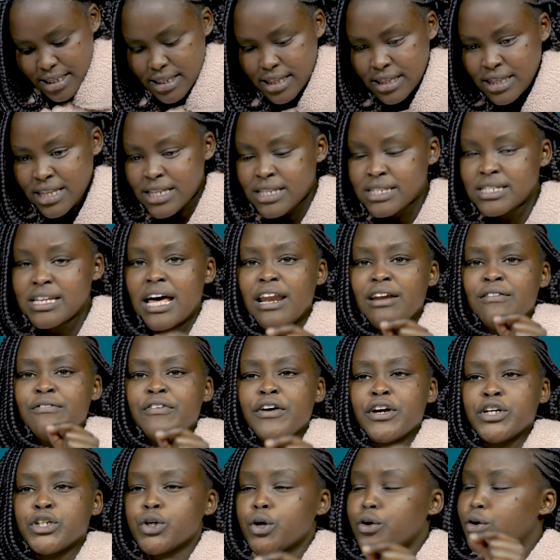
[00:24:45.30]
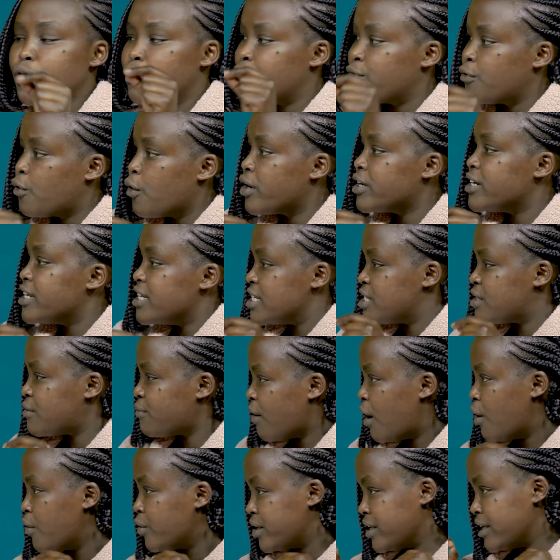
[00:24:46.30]
the salvation of God is
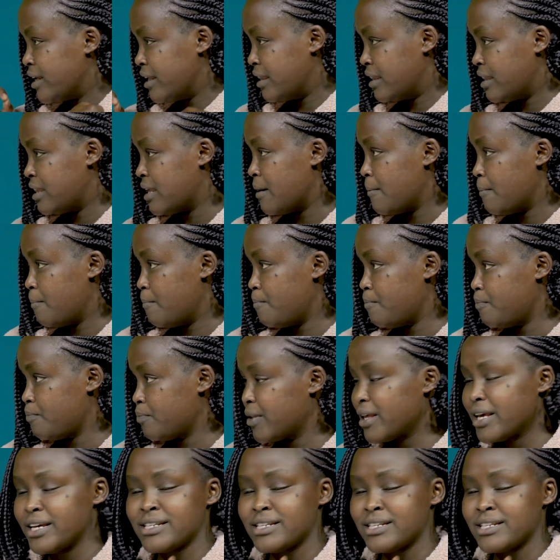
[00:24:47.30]
found in them. Mm.